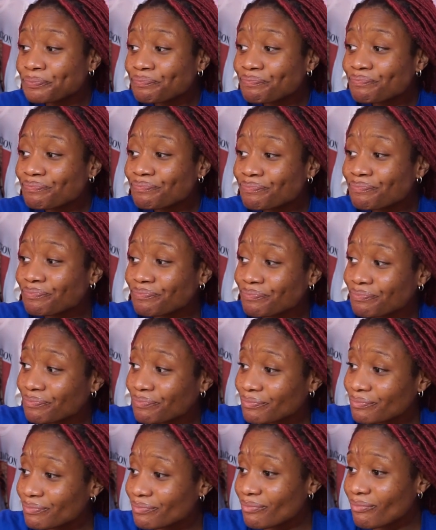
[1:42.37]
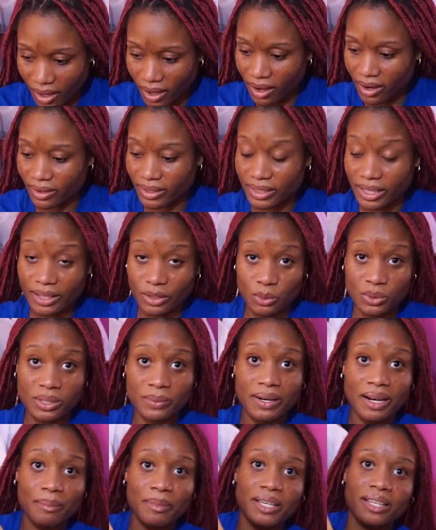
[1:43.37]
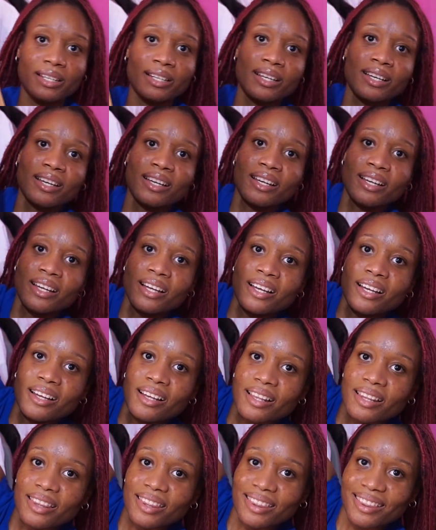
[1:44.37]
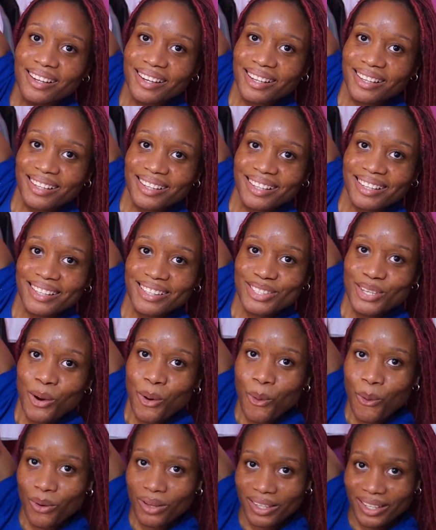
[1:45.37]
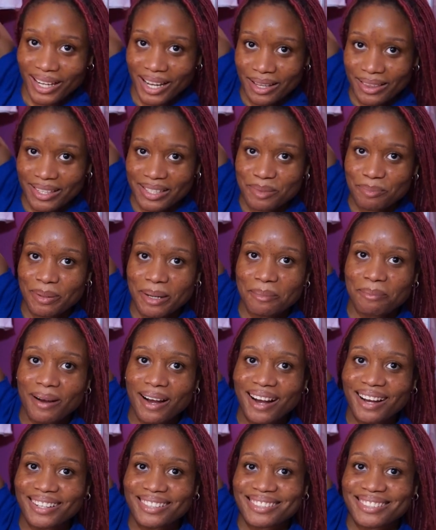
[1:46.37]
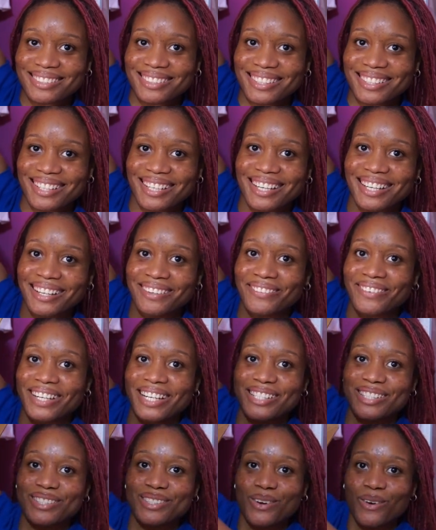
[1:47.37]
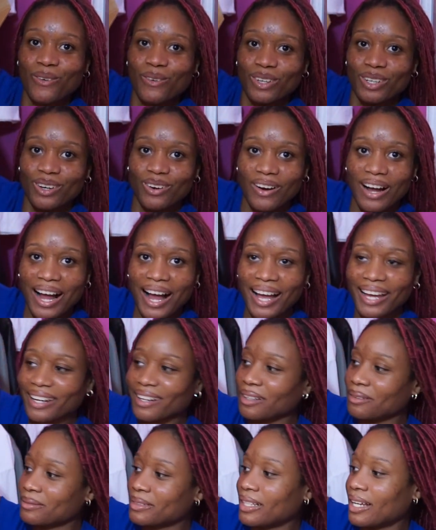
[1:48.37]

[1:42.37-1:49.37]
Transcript: Alright, you see what I mean? Look at this big box for these two little items.